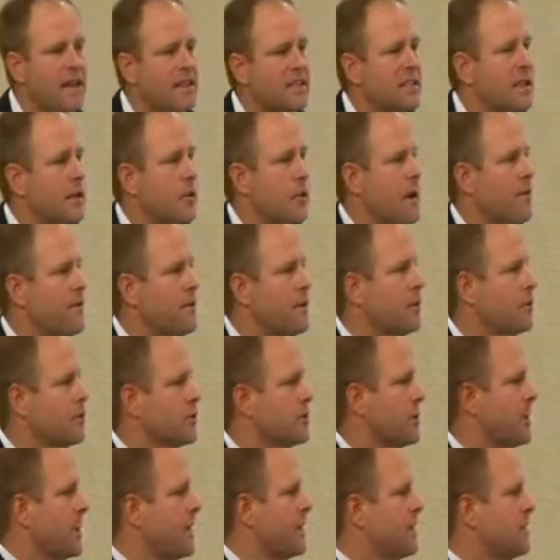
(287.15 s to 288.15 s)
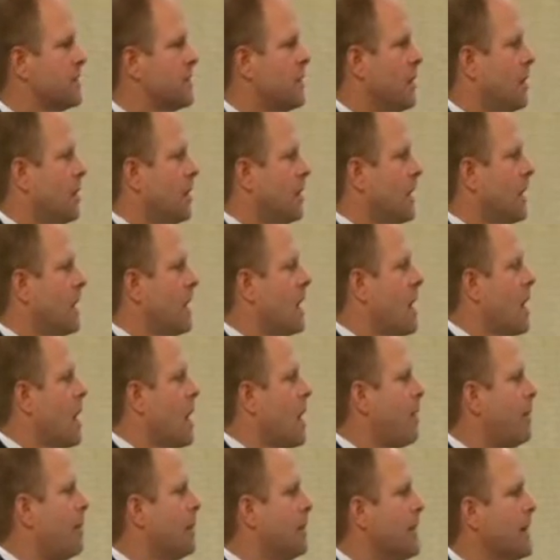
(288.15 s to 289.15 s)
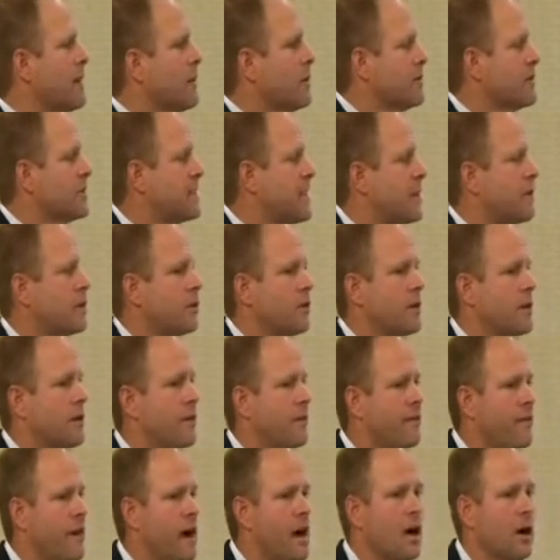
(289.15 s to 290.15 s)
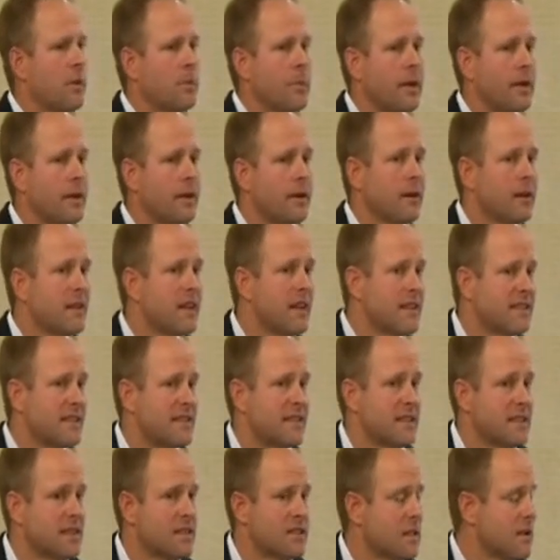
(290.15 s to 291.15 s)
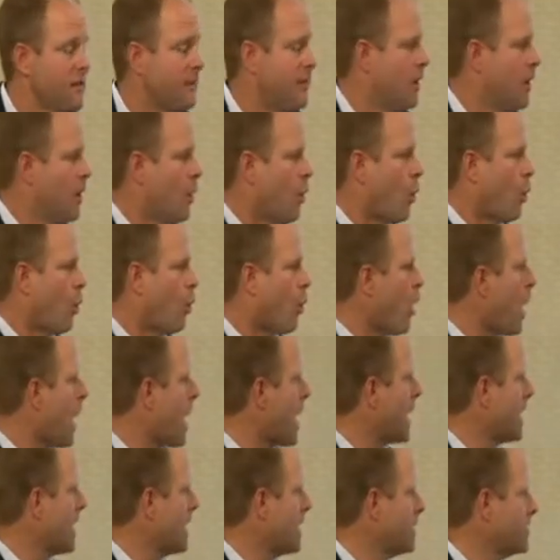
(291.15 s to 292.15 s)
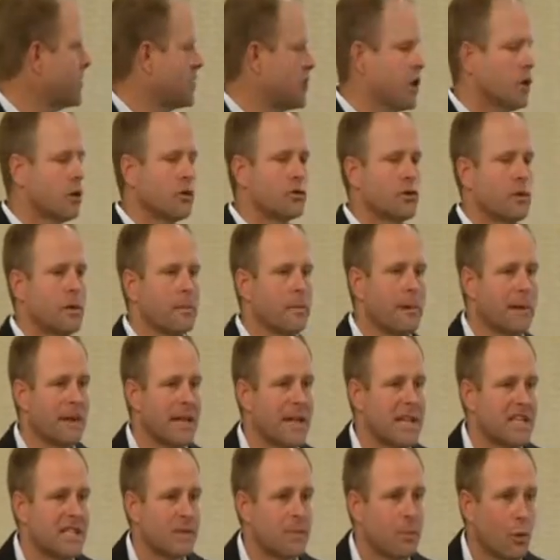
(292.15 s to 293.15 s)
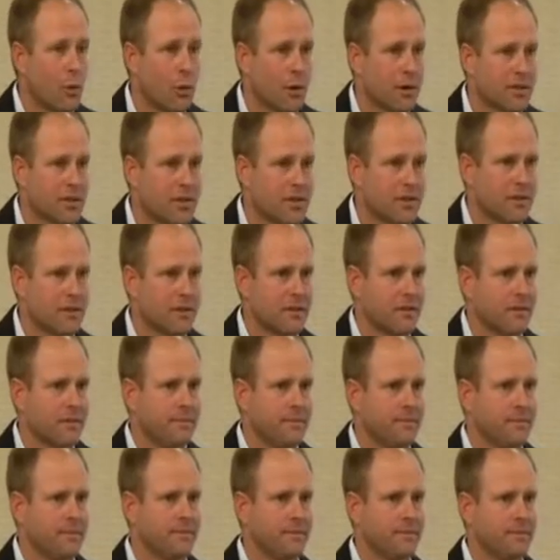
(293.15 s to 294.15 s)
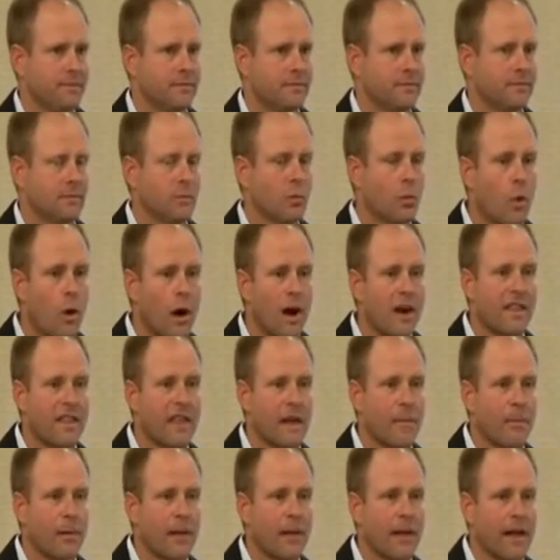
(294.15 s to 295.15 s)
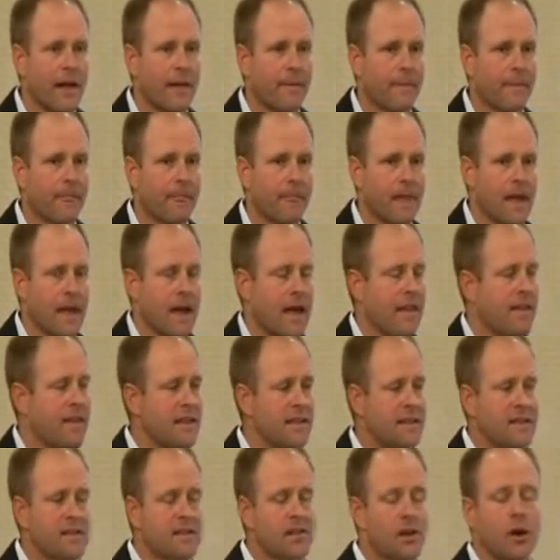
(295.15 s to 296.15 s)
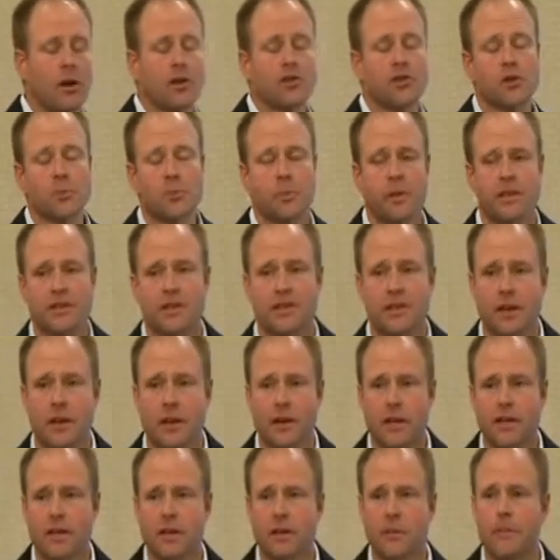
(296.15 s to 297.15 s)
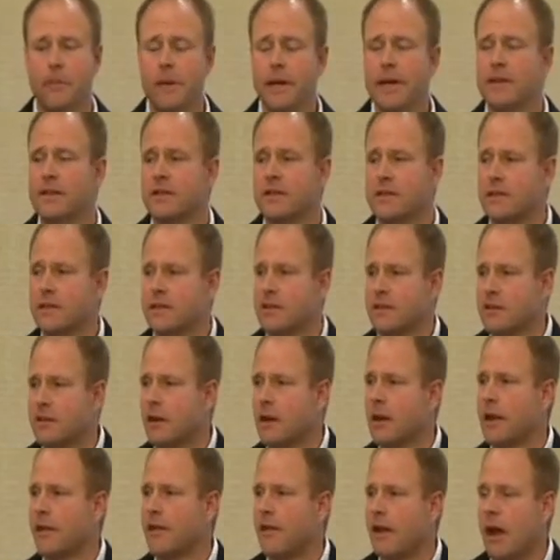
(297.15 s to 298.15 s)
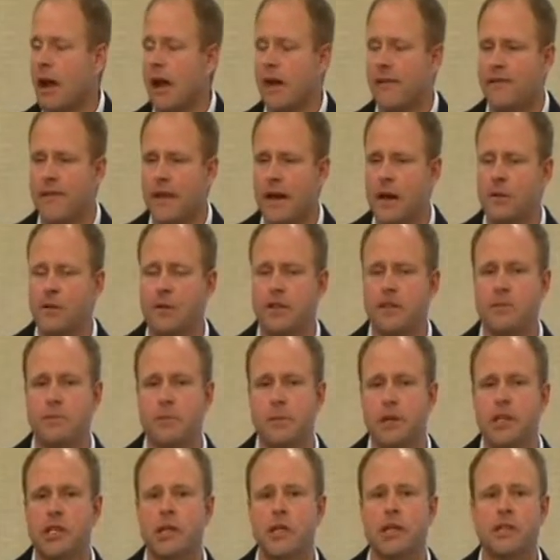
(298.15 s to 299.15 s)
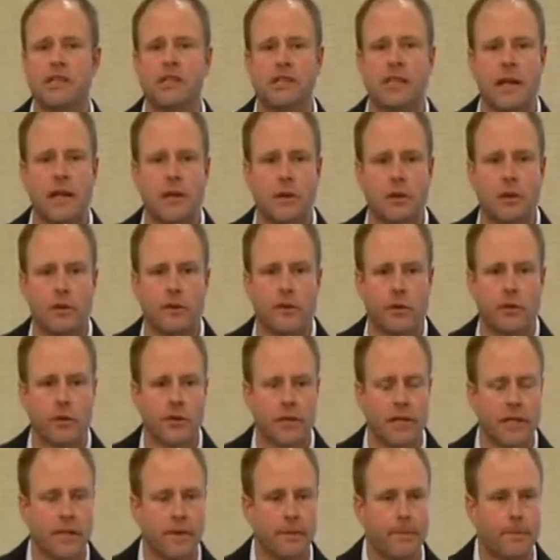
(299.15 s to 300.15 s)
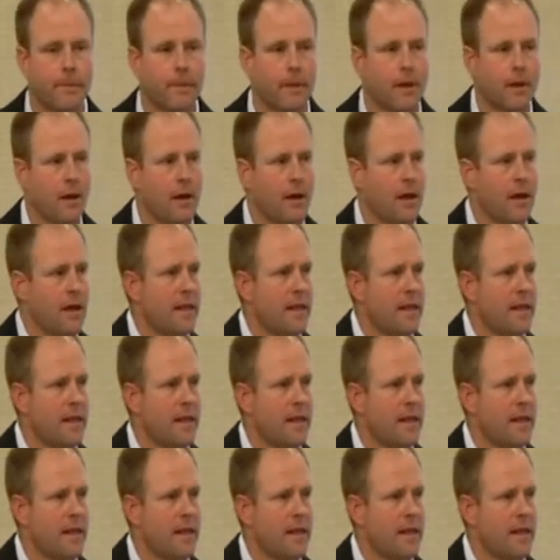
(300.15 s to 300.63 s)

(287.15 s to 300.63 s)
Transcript: The next thing we have to understand is a player-centered environment consists of why children play sports. Why do they play? And this has also been studied. The biggest study I found is Michigan State University.